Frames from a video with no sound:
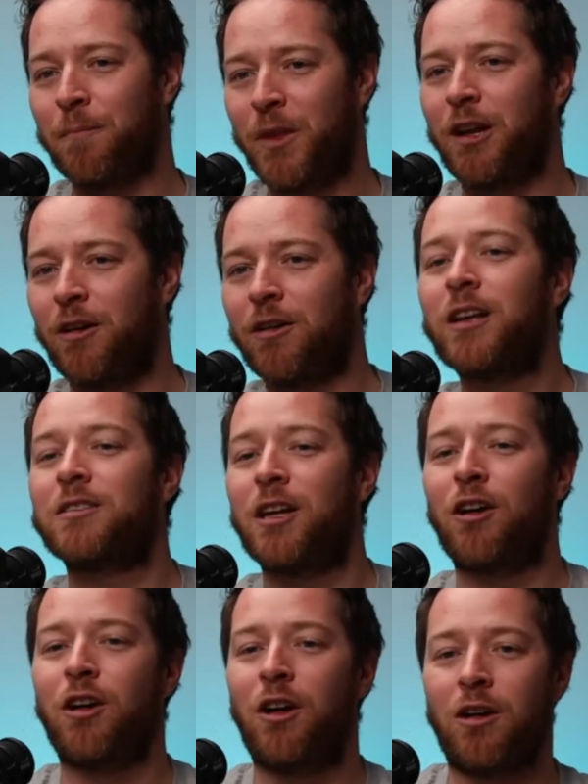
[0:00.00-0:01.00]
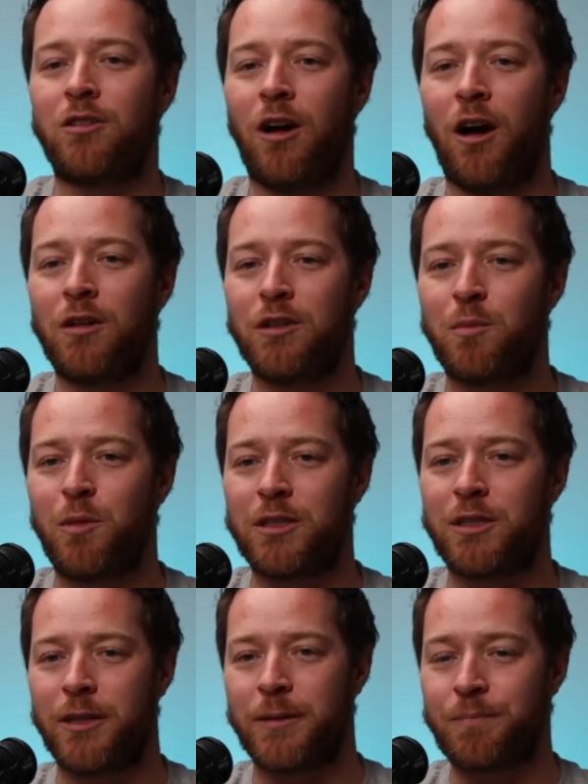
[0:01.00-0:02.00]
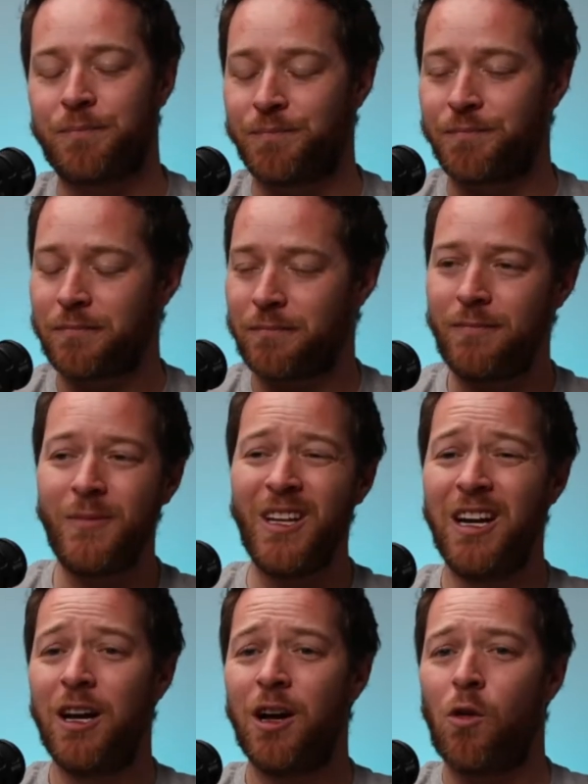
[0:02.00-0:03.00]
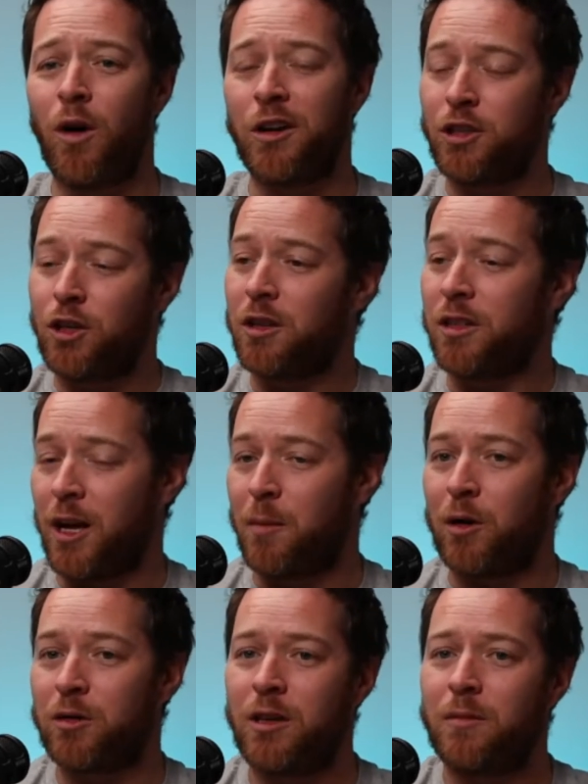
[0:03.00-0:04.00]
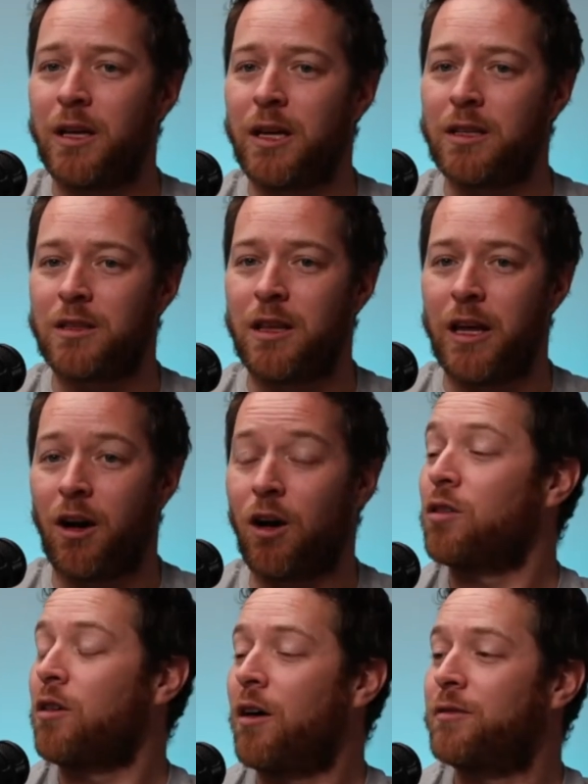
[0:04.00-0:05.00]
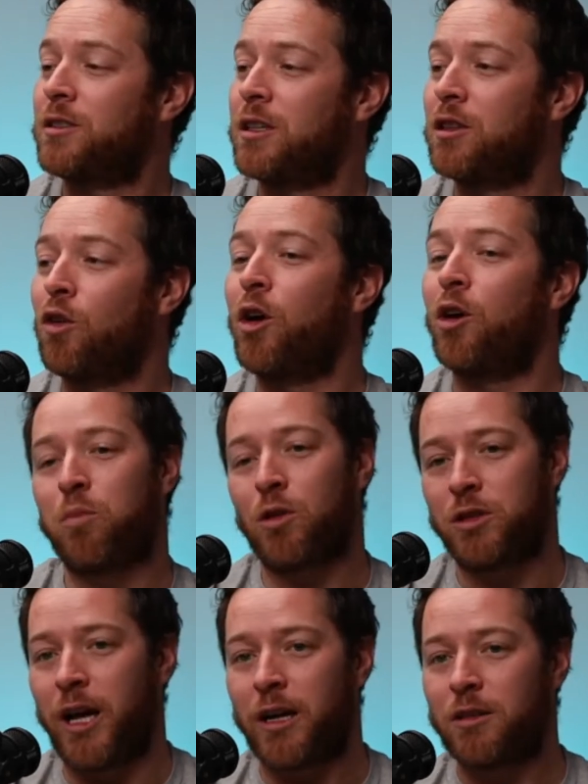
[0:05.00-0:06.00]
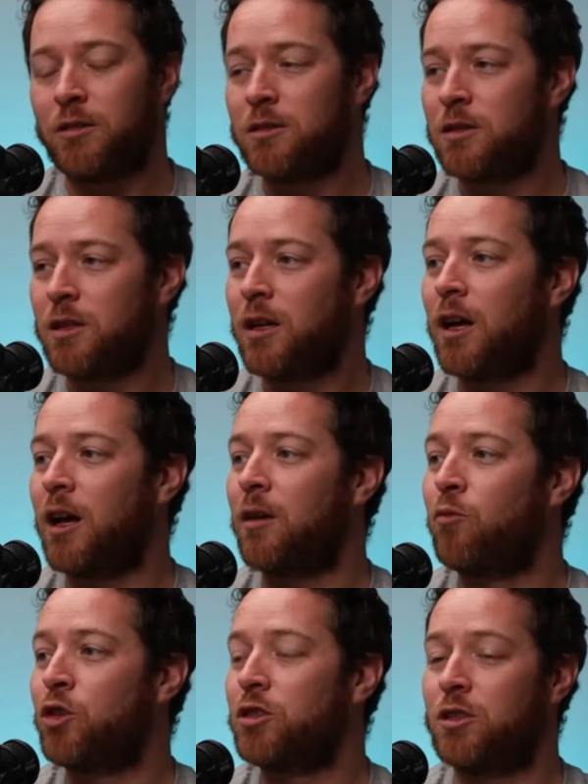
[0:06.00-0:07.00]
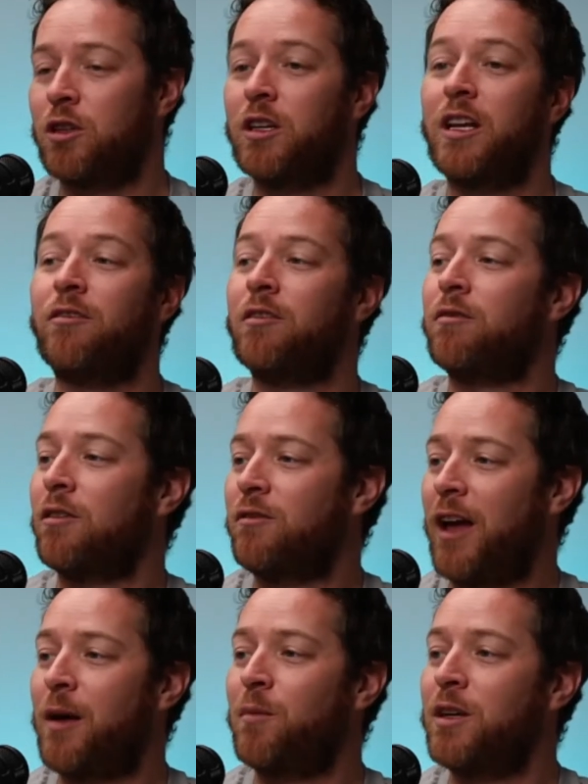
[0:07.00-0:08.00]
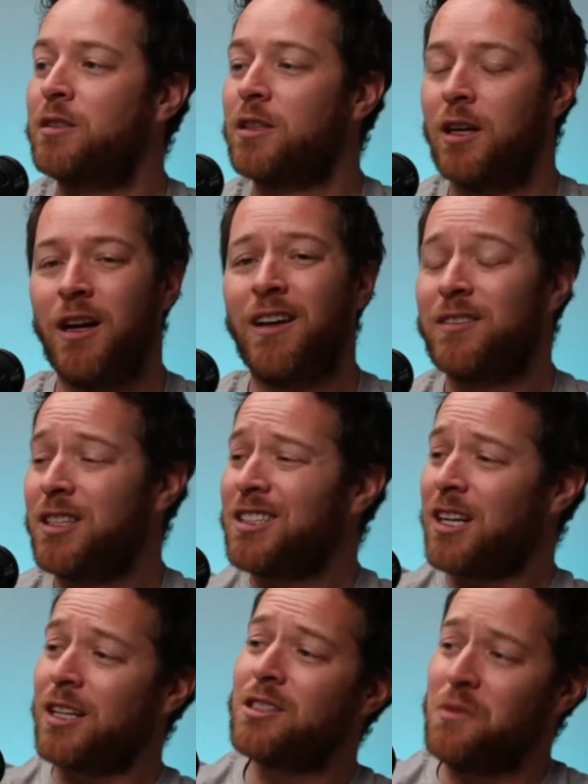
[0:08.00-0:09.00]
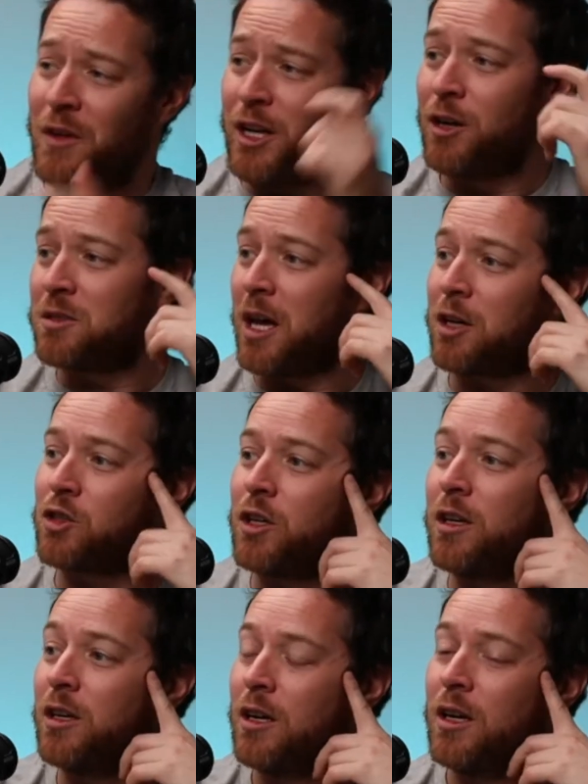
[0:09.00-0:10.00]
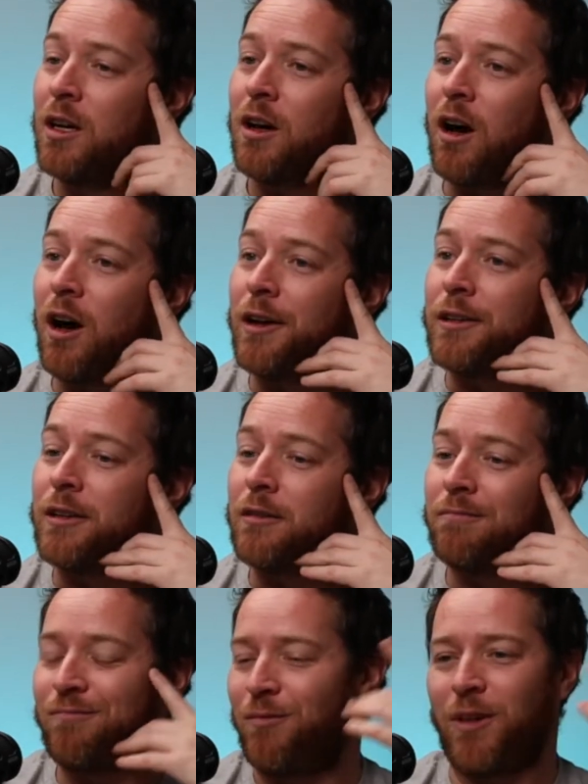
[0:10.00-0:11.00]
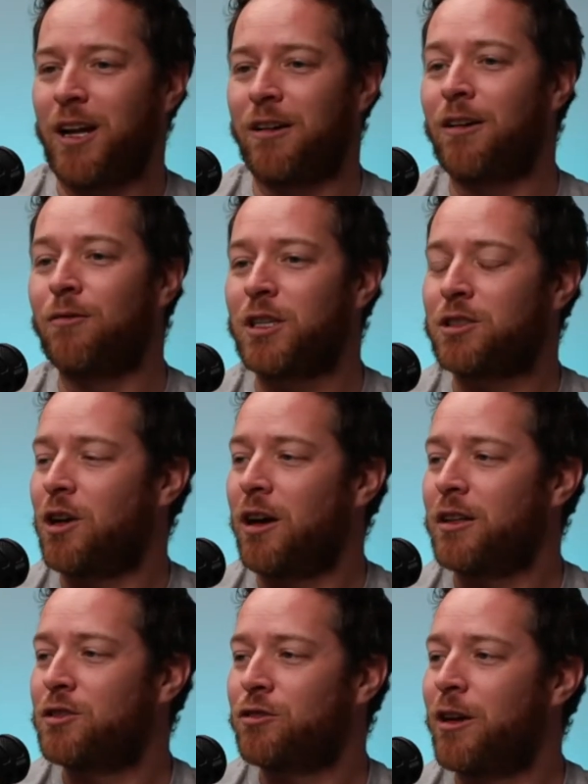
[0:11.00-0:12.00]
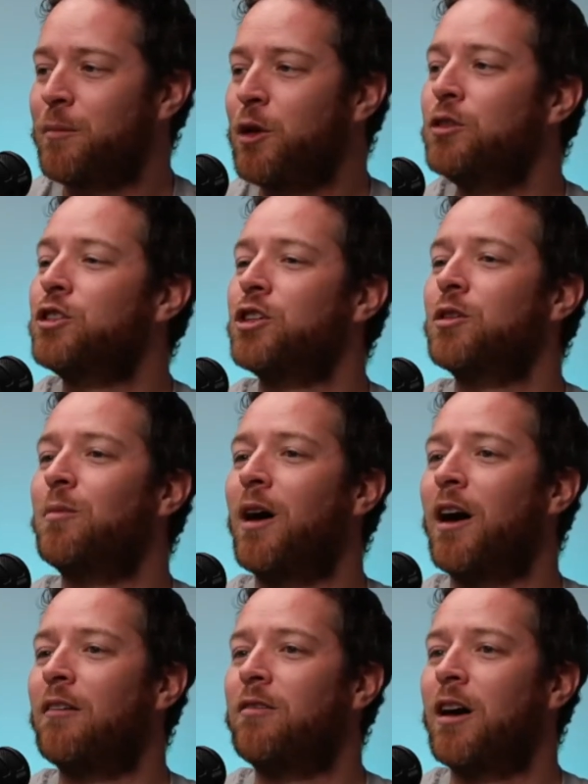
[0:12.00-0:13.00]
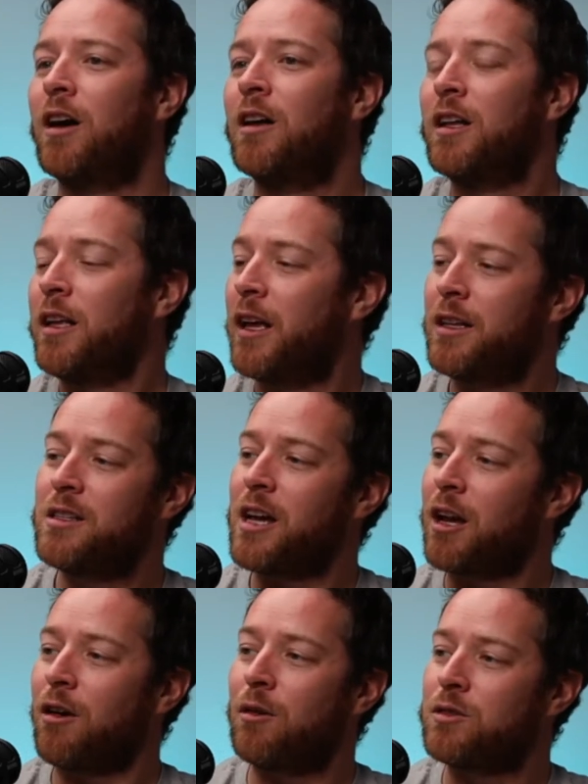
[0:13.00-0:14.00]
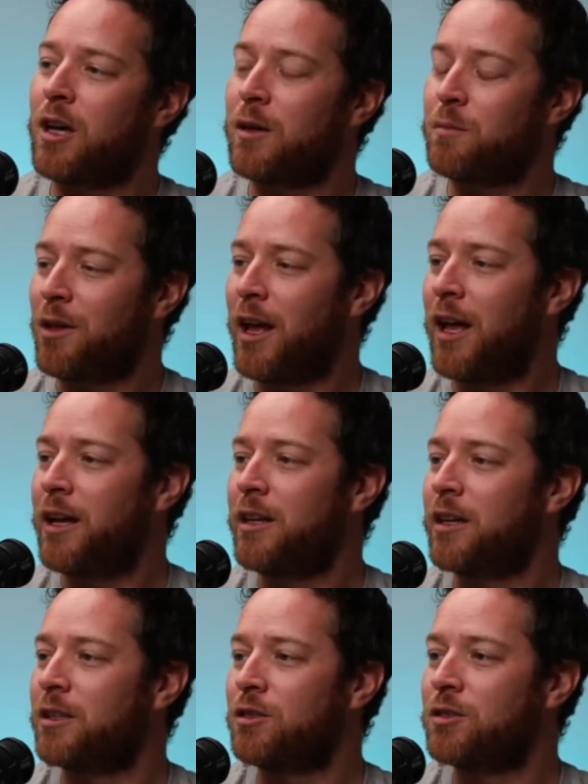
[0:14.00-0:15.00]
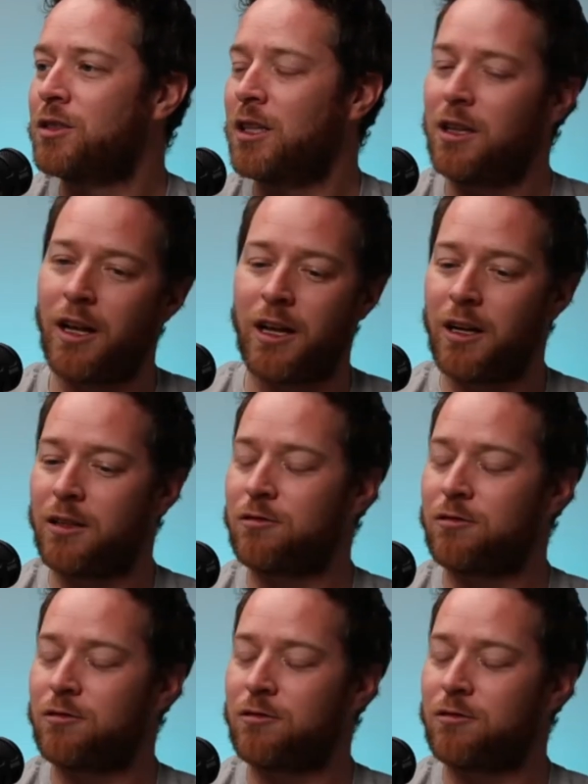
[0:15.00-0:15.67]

know, because they are guard dogs. But one good thing about them is they are obviously loyal protectors, which is good even for families. Seen tons of videos actually on, I don't know, TikTok, Instagram, YouTube, of kids that are outside playing, and you'll see like a